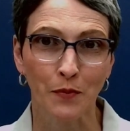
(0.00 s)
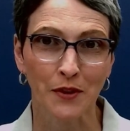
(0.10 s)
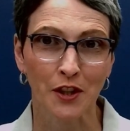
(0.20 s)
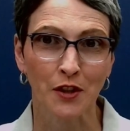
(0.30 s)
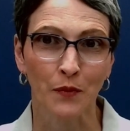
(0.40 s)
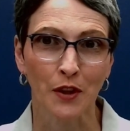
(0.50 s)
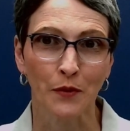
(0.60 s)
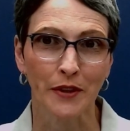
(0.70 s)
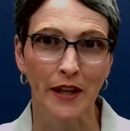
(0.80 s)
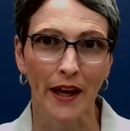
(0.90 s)
position when you
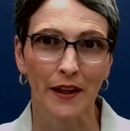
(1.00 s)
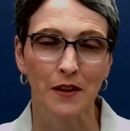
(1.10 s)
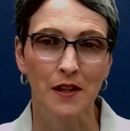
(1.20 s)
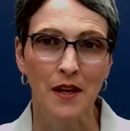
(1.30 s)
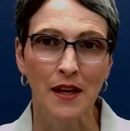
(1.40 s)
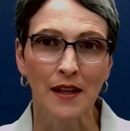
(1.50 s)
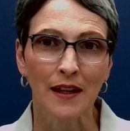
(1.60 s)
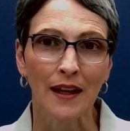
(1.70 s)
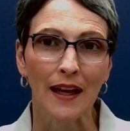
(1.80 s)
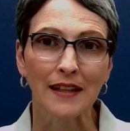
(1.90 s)
retire.
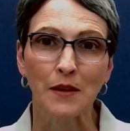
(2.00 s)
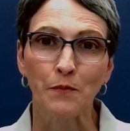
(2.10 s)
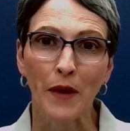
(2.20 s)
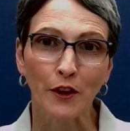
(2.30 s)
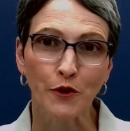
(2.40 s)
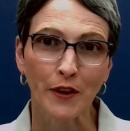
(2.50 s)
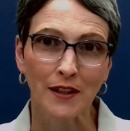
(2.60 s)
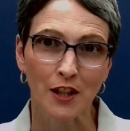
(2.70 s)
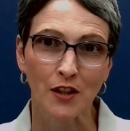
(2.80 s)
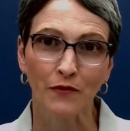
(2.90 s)
It's a better
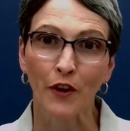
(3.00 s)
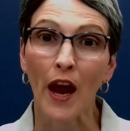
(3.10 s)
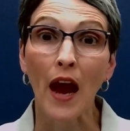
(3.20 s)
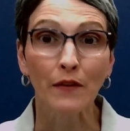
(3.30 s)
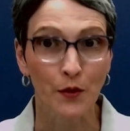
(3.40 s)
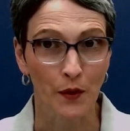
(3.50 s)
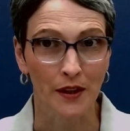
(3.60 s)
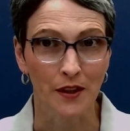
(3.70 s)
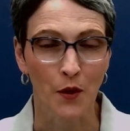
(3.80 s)
transition for everyone